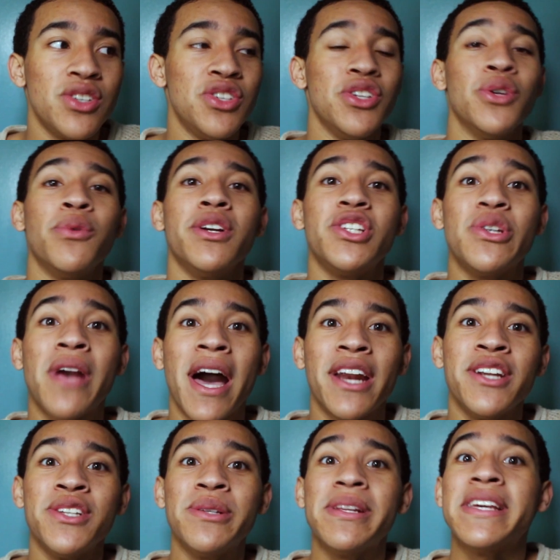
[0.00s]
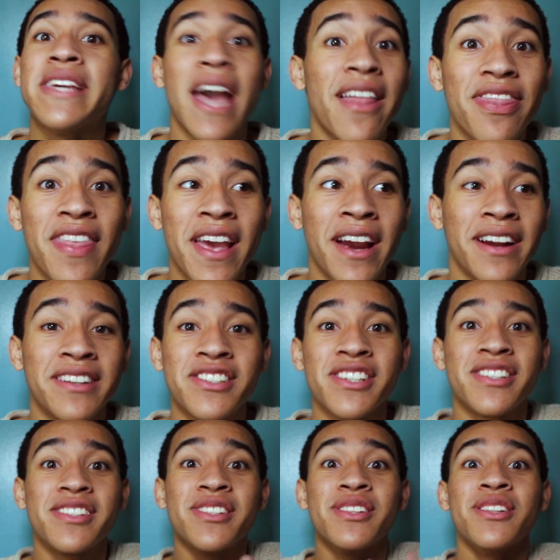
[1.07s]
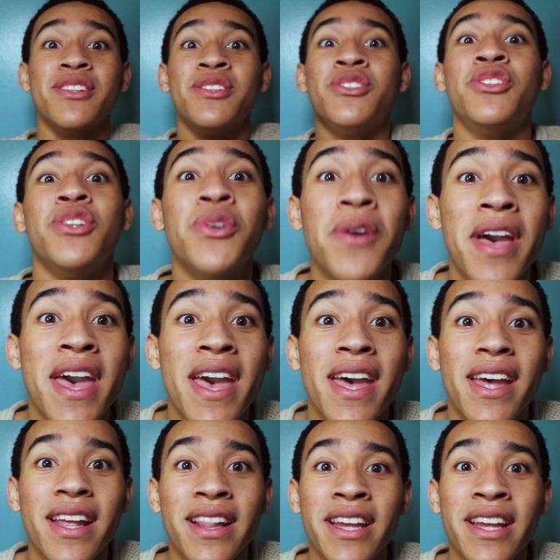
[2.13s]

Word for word: Do what you gotta do to get there. Just do it.